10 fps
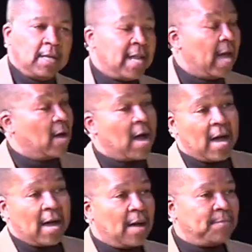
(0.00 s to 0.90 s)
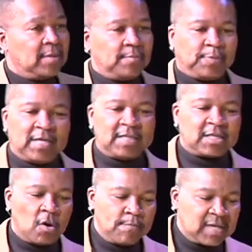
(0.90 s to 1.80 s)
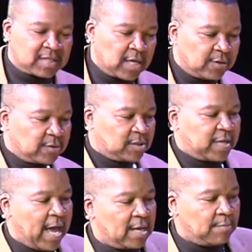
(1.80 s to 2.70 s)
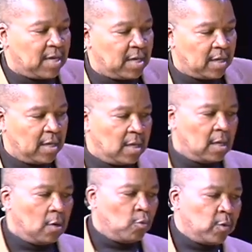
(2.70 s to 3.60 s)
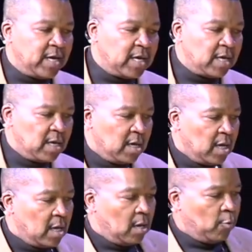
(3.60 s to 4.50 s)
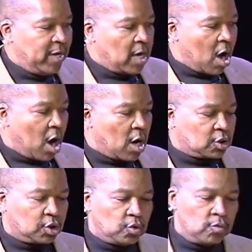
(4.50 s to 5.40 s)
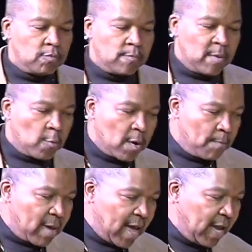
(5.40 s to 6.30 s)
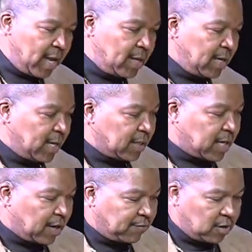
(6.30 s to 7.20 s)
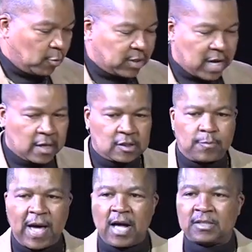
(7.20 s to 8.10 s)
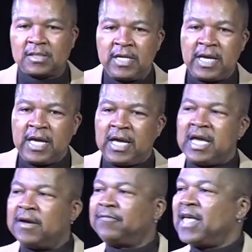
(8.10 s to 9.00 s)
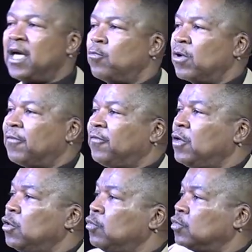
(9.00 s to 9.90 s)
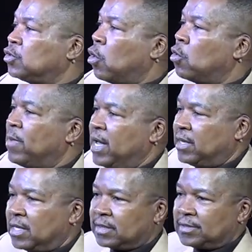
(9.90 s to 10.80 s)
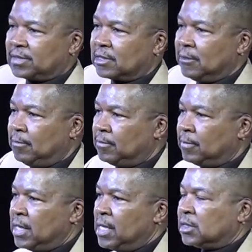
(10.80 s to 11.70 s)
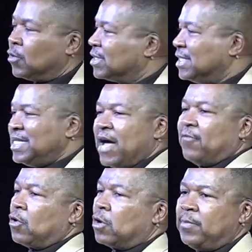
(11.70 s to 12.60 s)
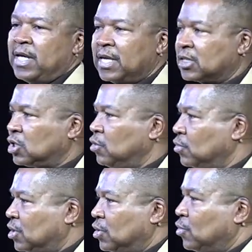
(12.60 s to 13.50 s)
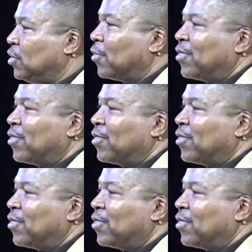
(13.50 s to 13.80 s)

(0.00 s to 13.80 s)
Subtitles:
Now, please don't misunderstand me. We are to remain in covenant with our spouse if they refuse to obey this. So it's never going to be an excuse to do your